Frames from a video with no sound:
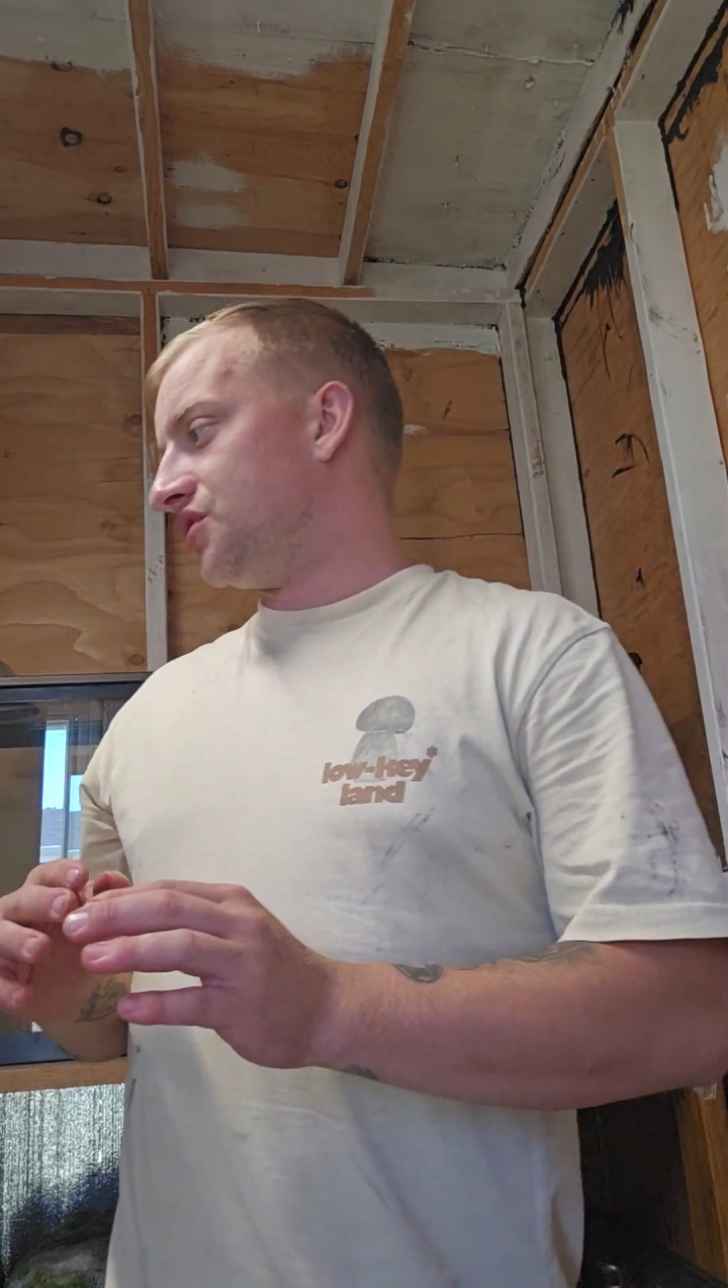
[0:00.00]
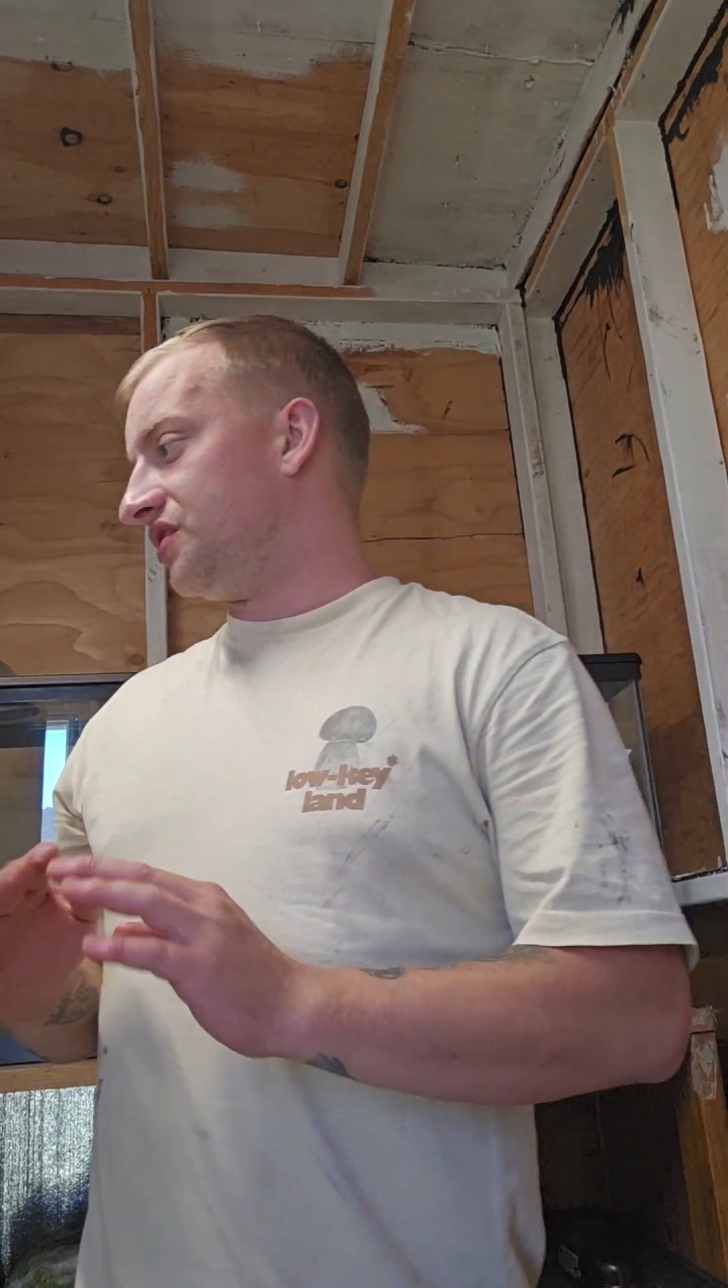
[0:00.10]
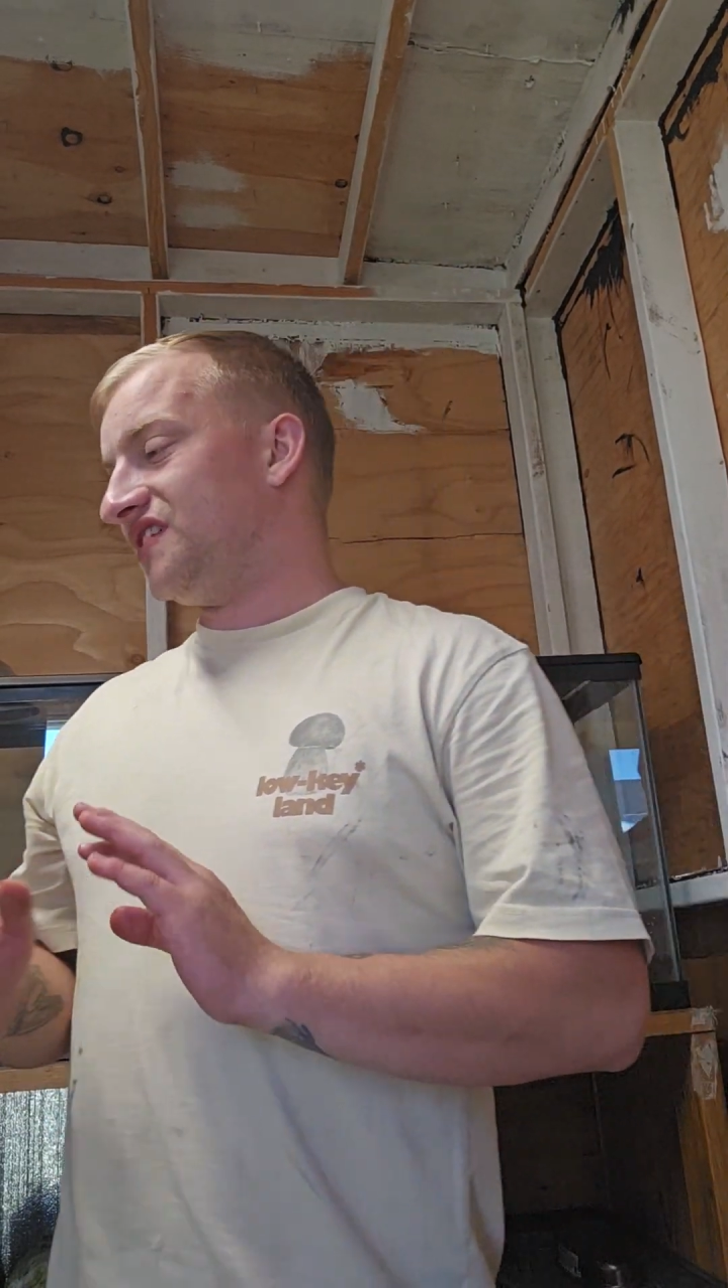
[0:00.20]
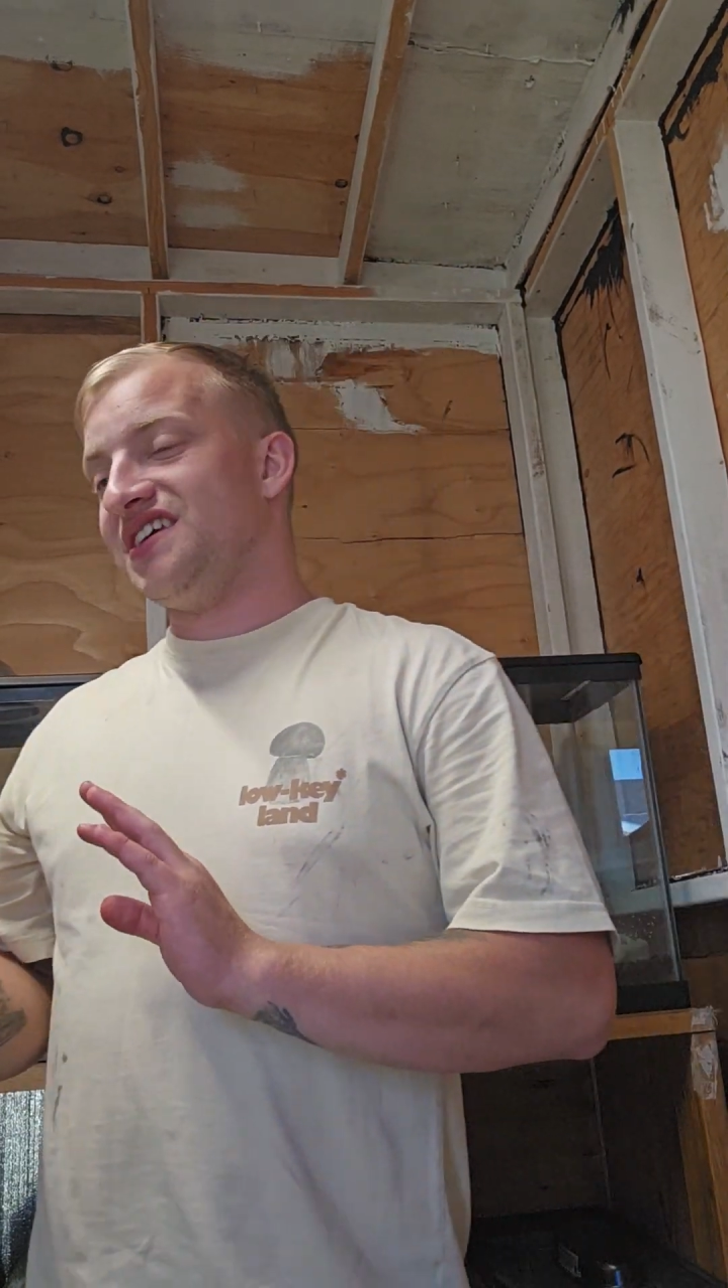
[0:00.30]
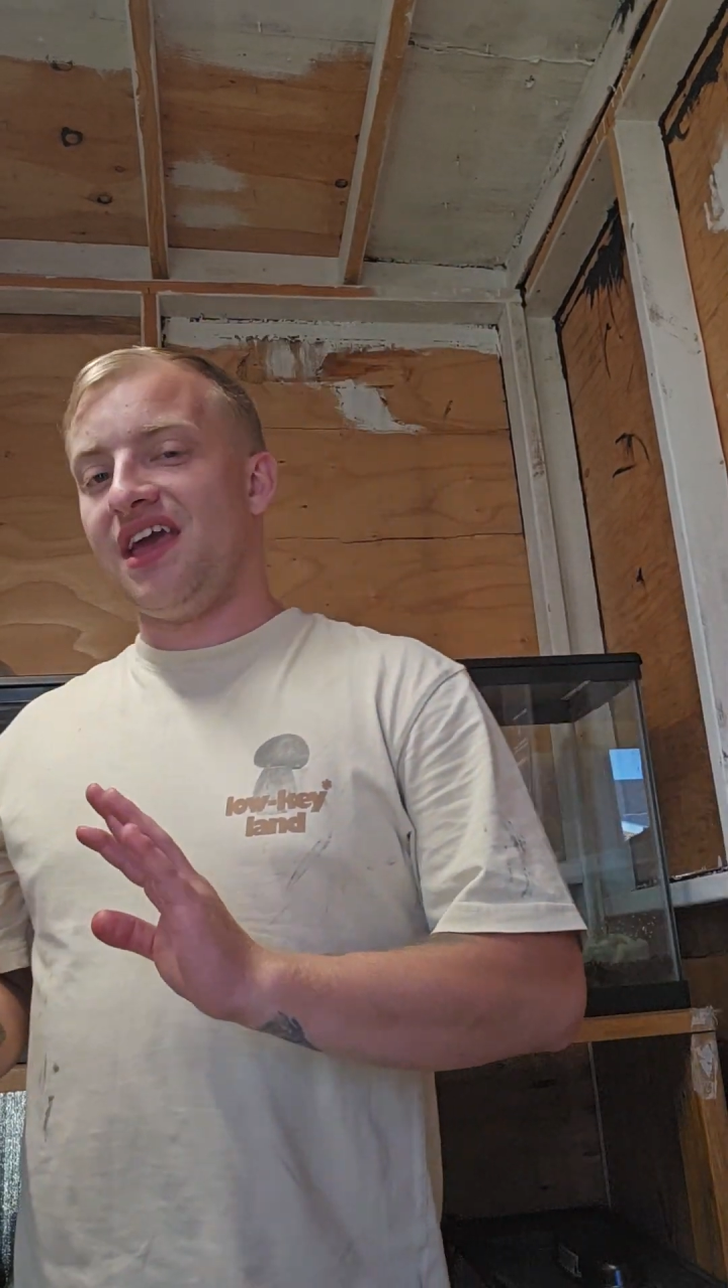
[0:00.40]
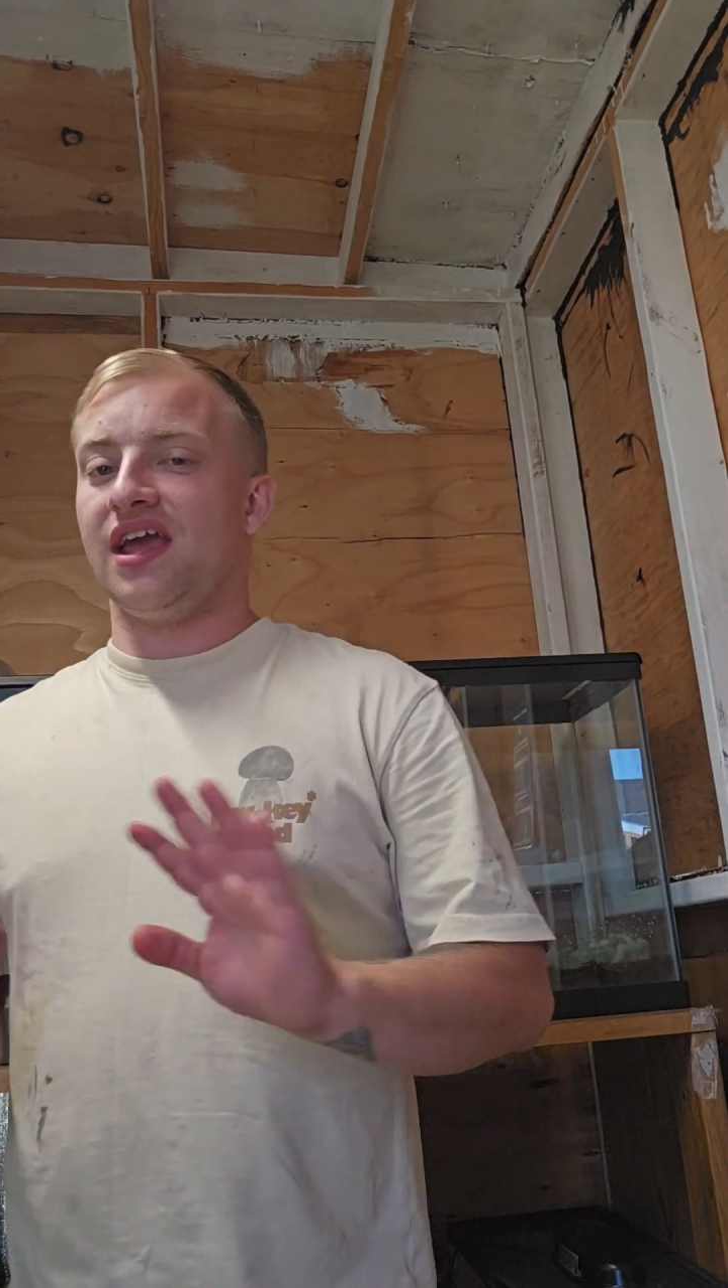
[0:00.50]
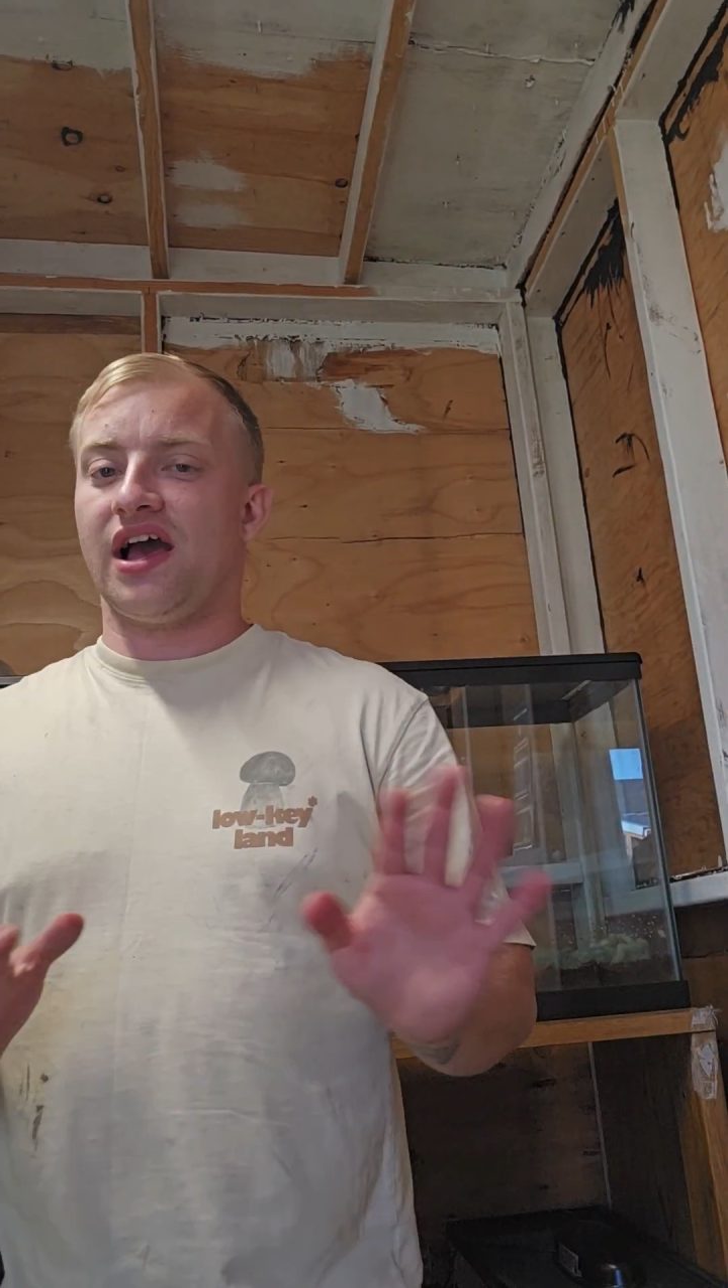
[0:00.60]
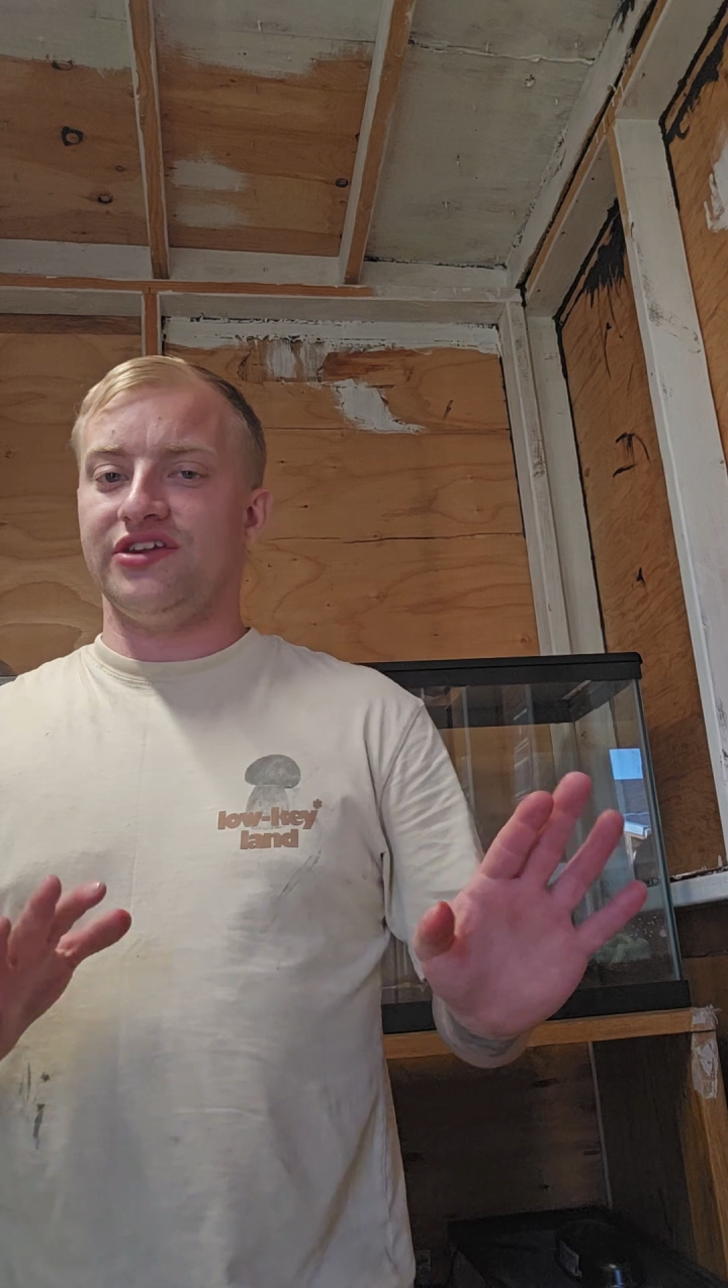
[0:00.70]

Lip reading: During the day,